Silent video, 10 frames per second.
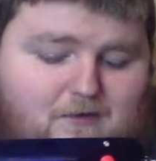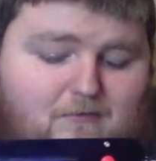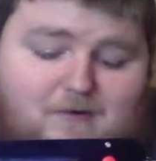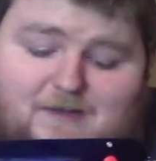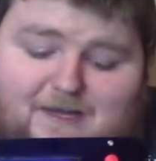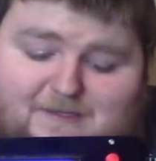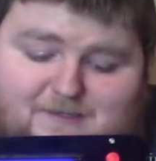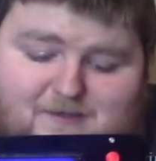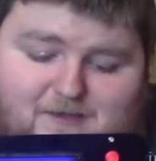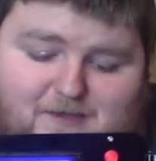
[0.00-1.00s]
One
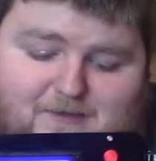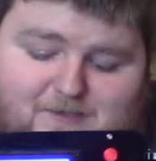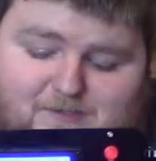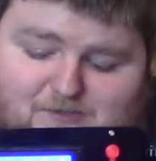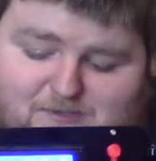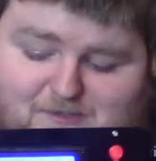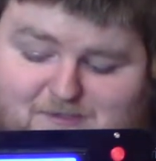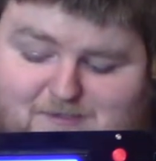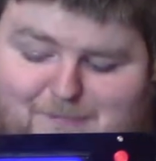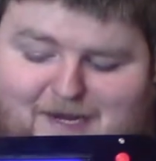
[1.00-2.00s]
last thing, and this
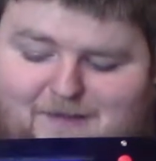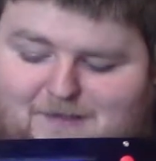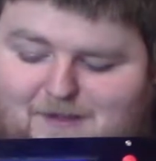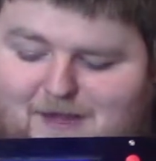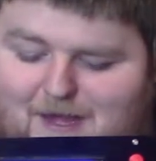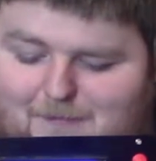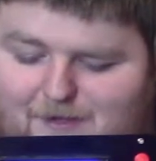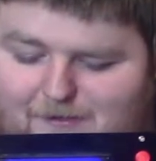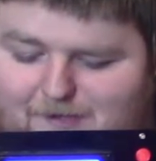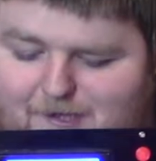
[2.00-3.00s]
is mainly to the
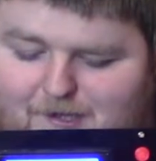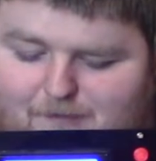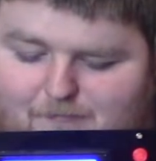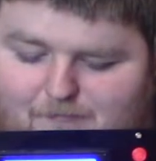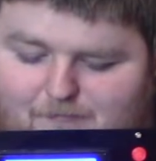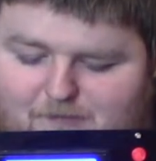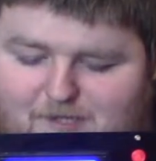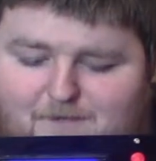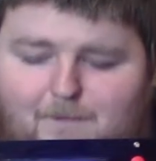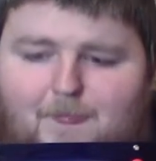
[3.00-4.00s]
iMaker team.
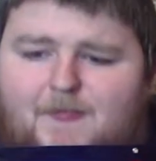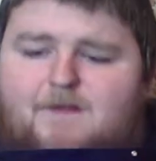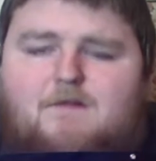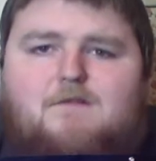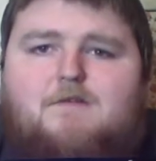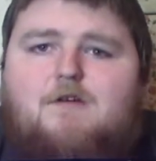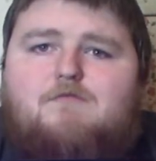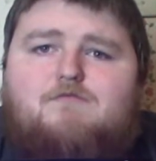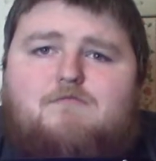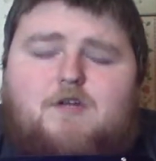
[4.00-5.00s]

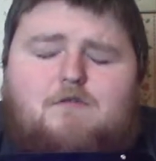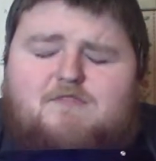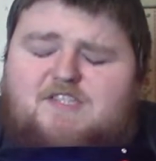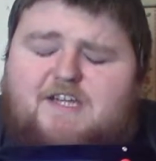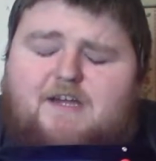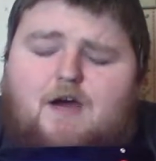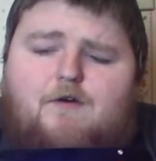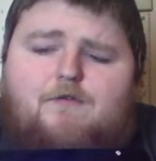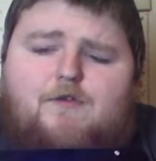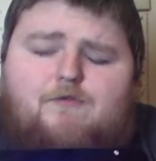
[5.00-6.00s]
Don't stick
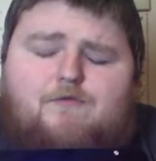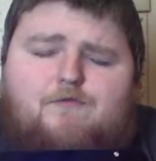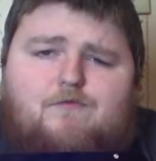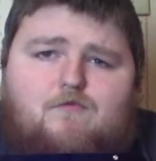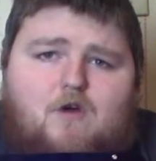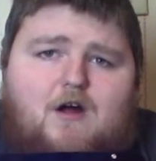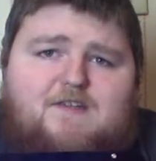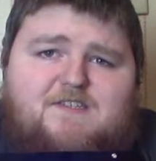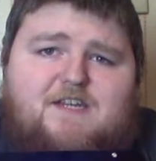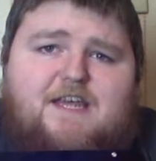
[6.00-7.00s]
all your
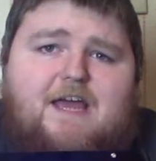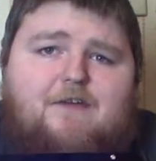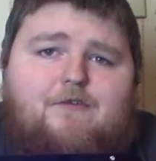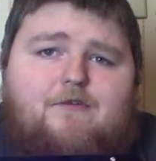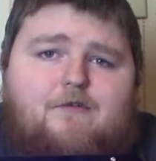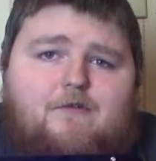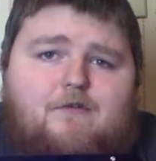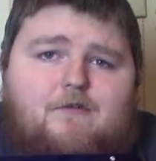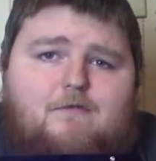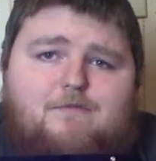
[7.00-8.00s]
rods together.
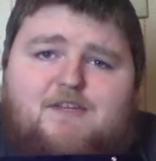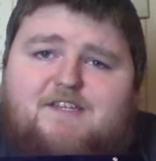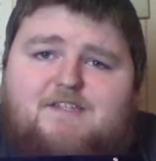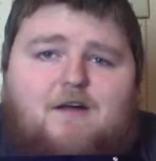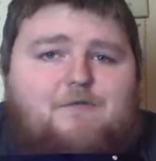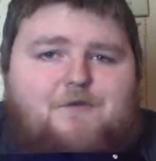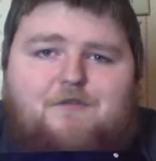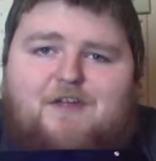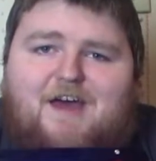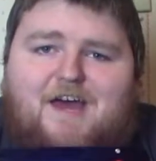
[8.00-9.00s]
Please don't
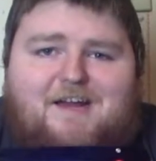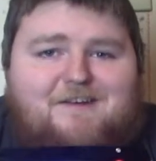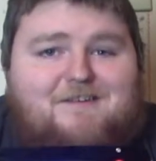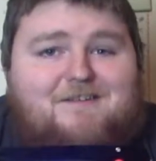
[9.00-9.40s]
do that.